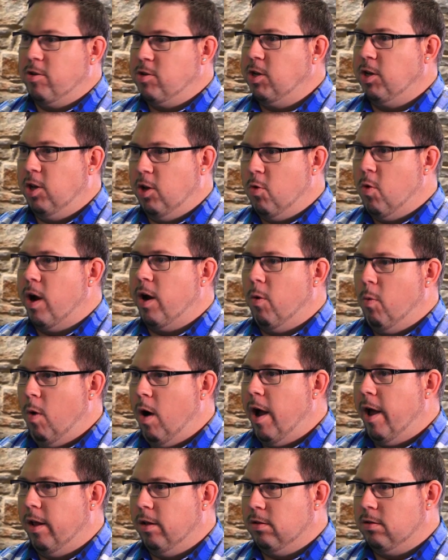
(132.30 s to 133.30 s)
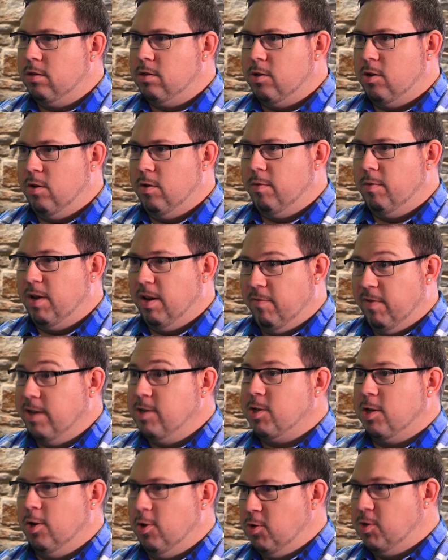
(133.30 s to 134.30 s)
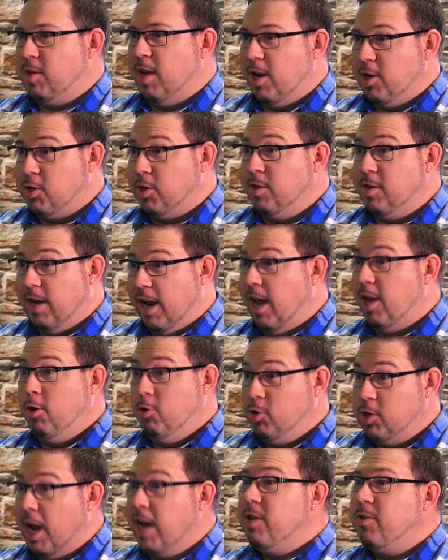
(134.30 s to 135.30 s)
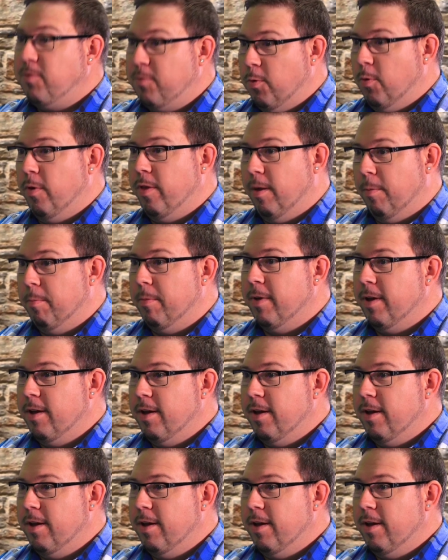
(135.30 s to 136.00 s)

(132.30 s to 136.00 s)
it took you quite a while to convince the news station to let you chase for them,